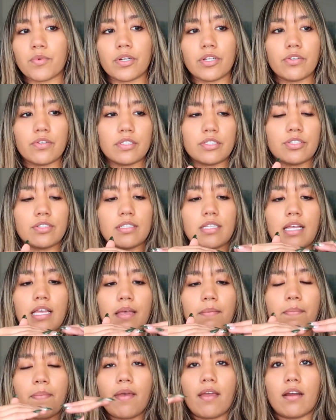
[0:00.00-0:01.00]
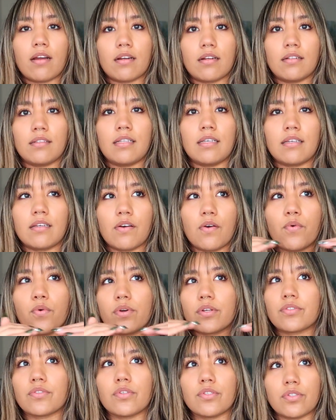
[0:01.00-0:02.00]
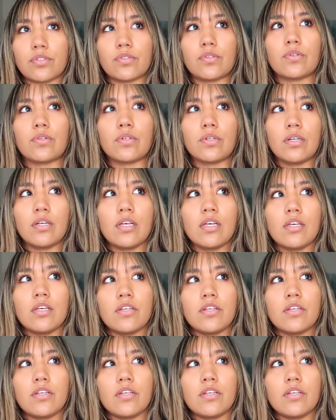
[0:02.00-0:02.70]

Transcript: where you're just like horizontal